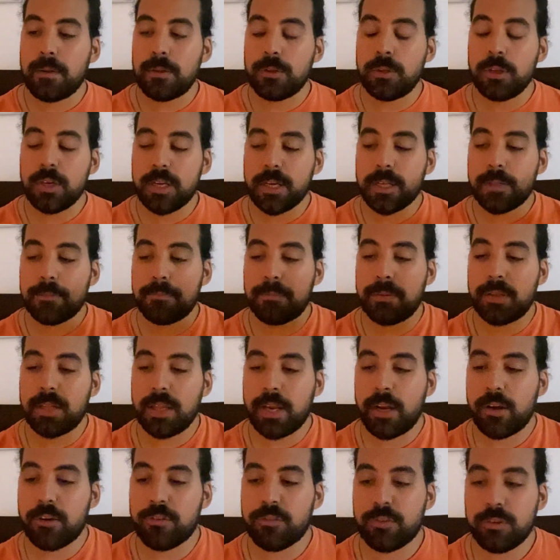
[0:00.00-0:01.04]
look at
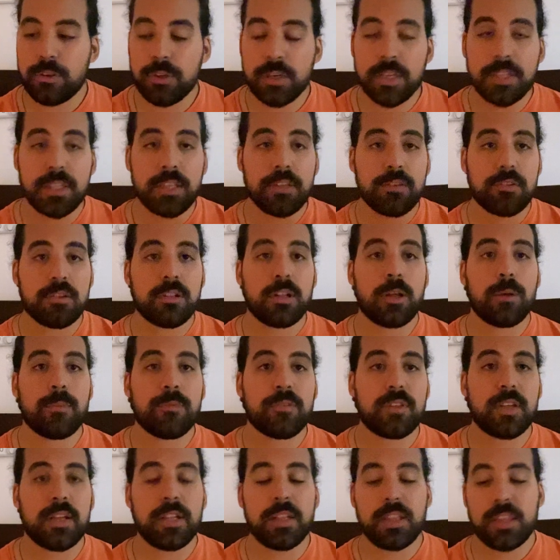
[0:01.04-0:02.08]
players and look at these
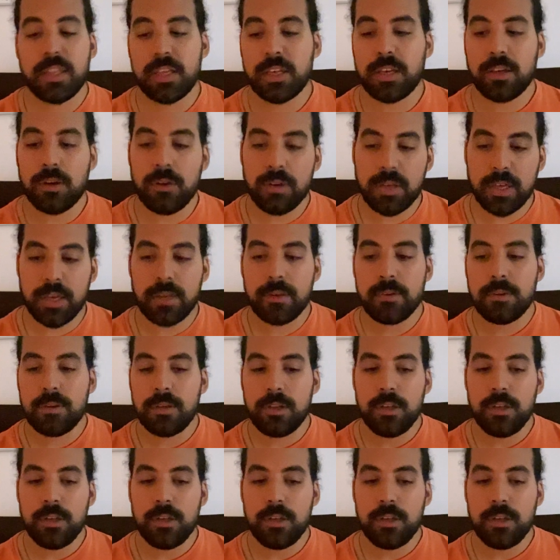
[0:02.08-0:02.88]
clubs and think, okay,